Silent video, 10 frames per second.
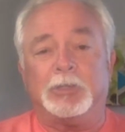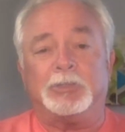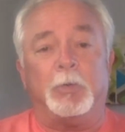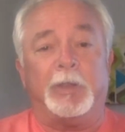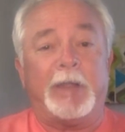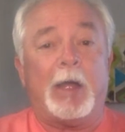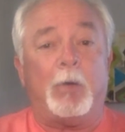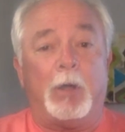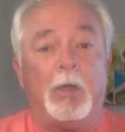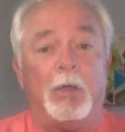it's only an
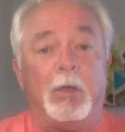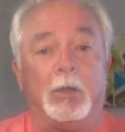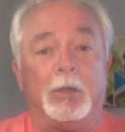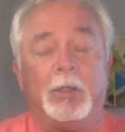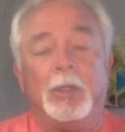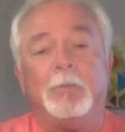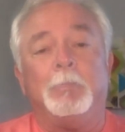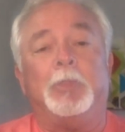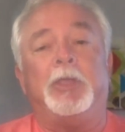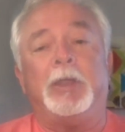hour long.
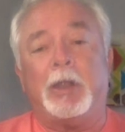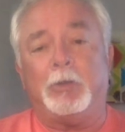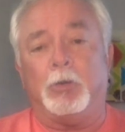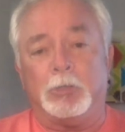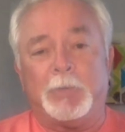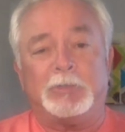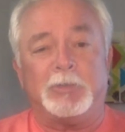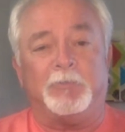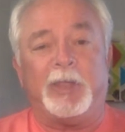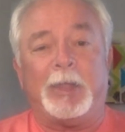But mm-hmm. then I heard about
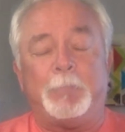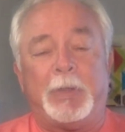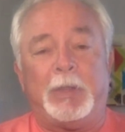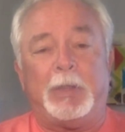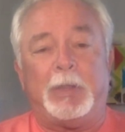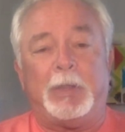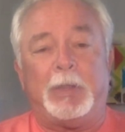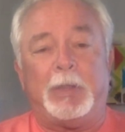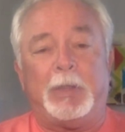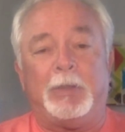your VIP,
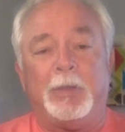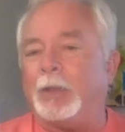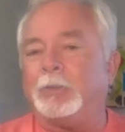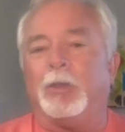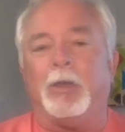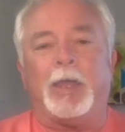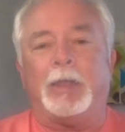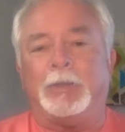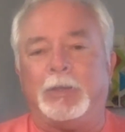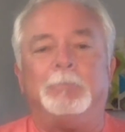and I
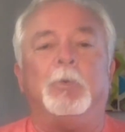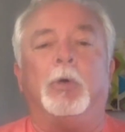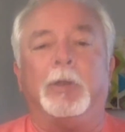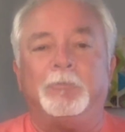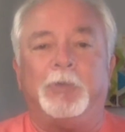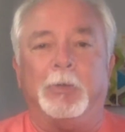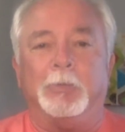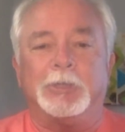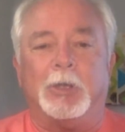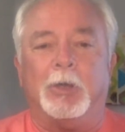thought I needed more
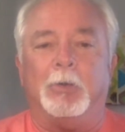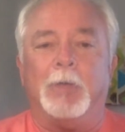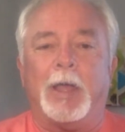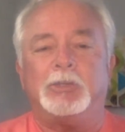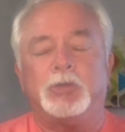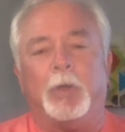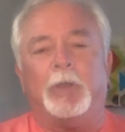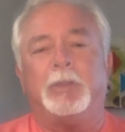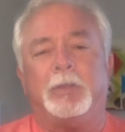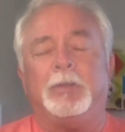info, so I
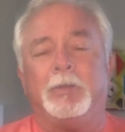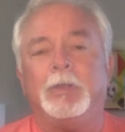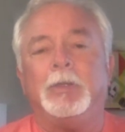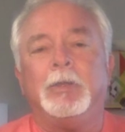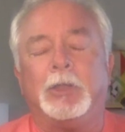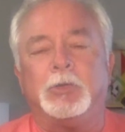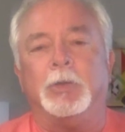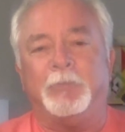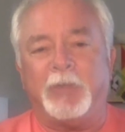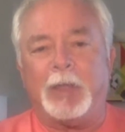joined the I
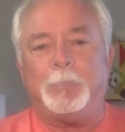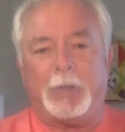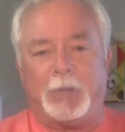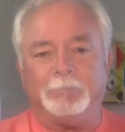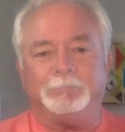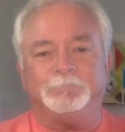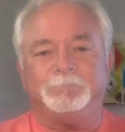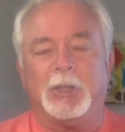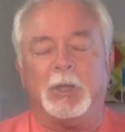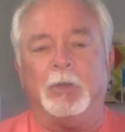joined the VIP.
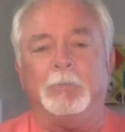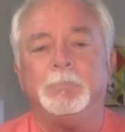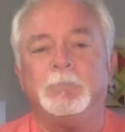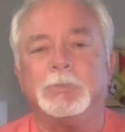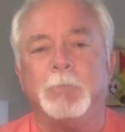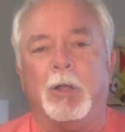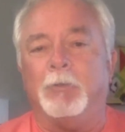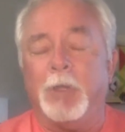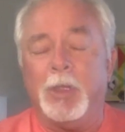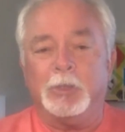You know, okay.
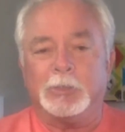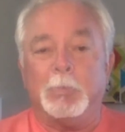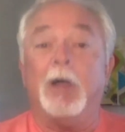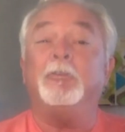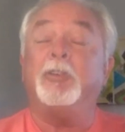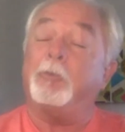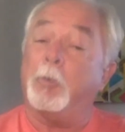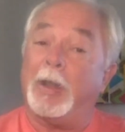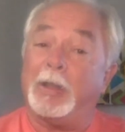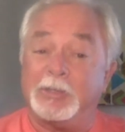small, small fee for
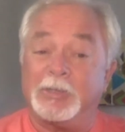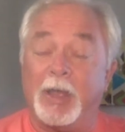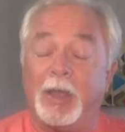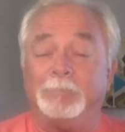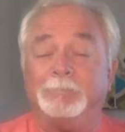what I just got.